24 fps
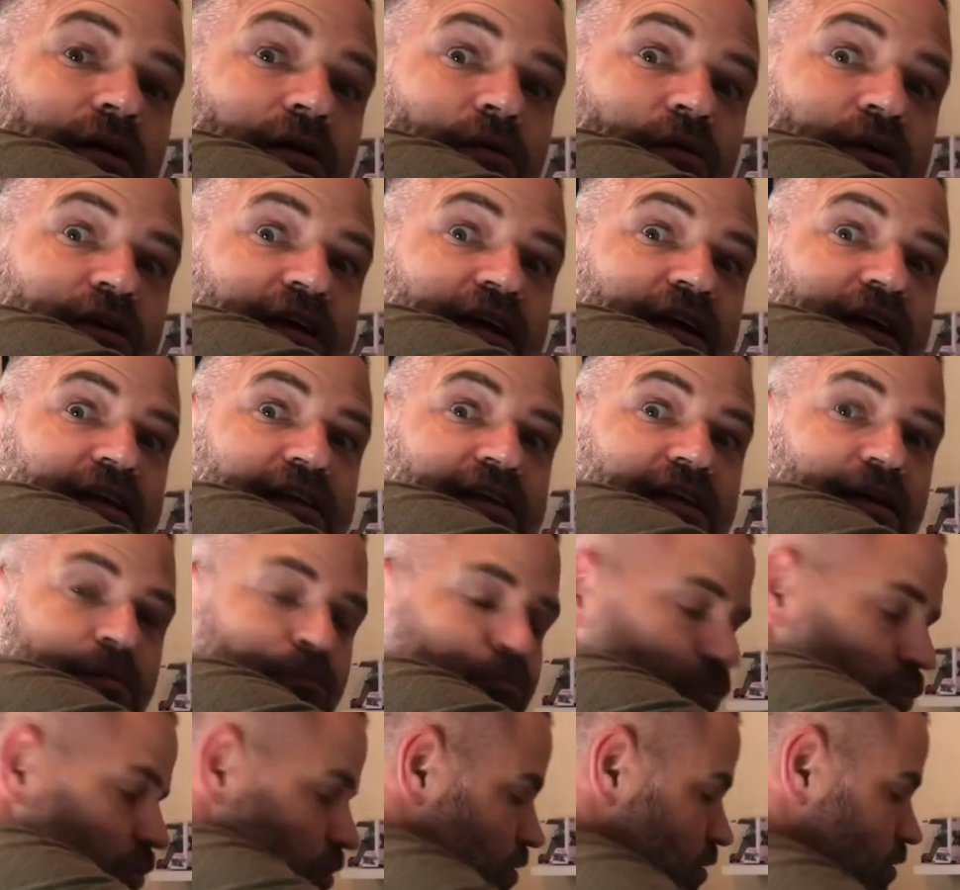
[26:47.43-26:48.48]
We're digging deep.
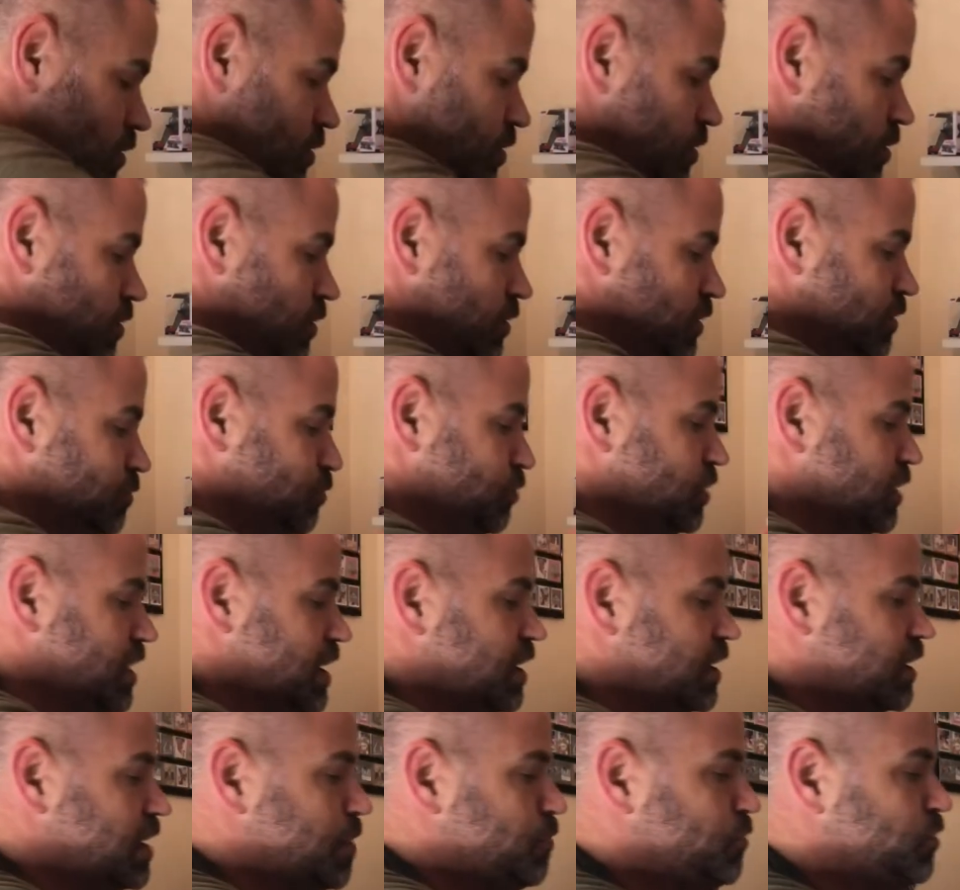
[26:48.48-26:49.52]
Pull out
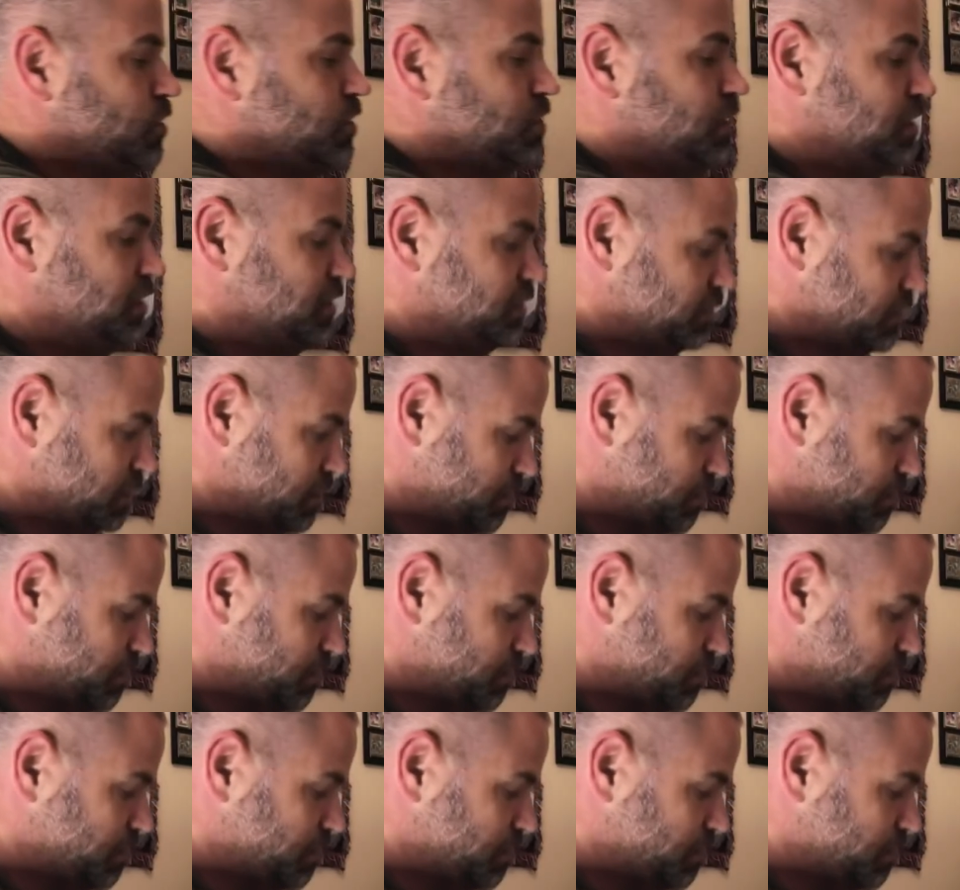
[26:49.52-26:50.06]
a couple of these from the